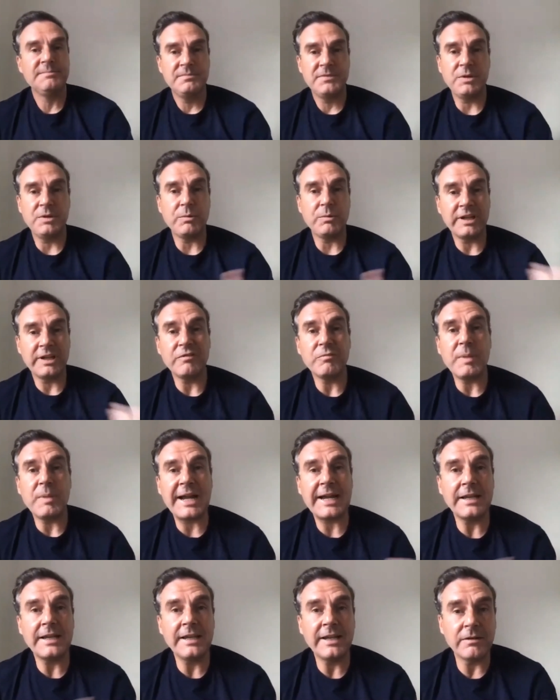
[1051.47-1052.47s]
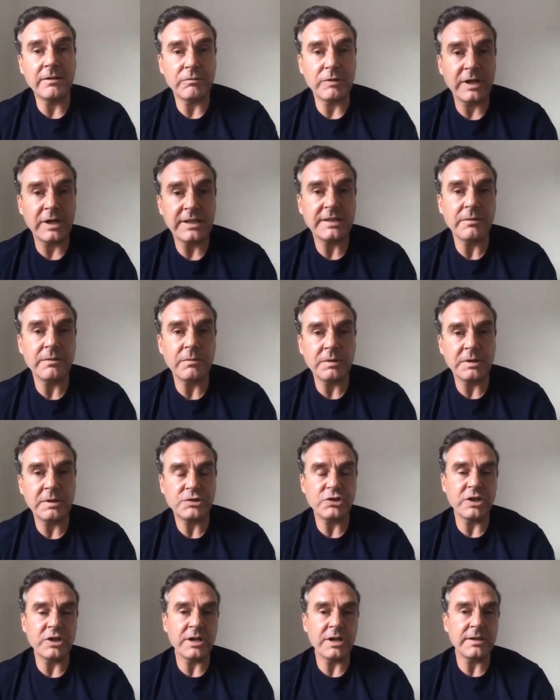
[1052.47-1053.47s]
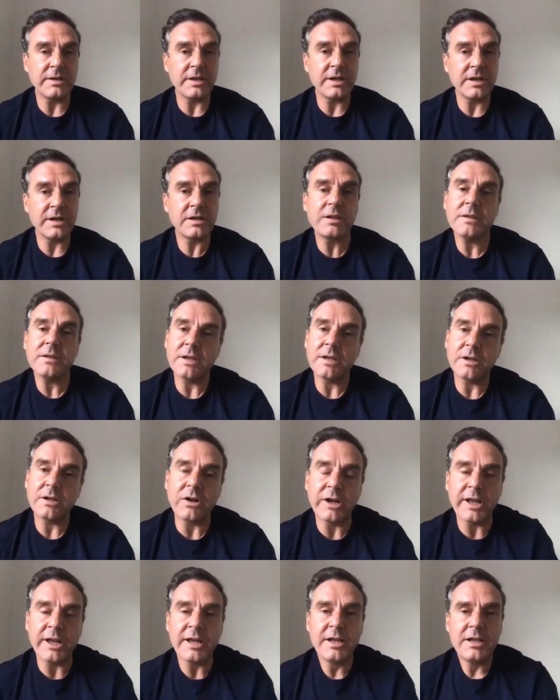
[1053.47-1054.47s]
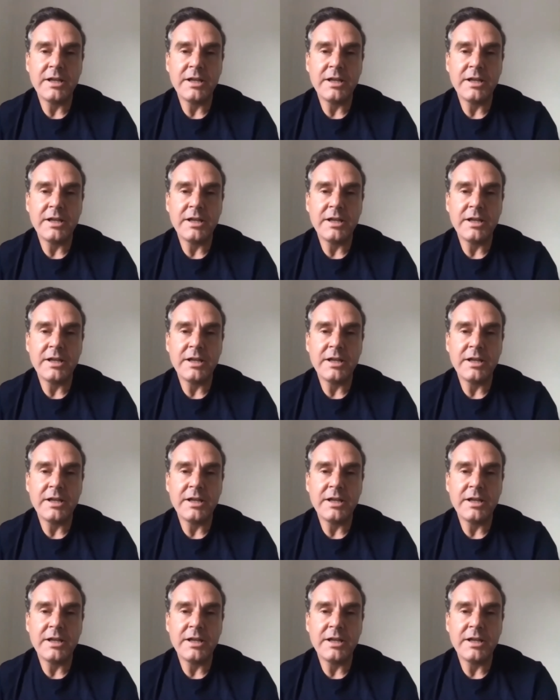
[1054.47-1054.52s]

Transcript: they want to give back a little, right? And they want to share their their kind of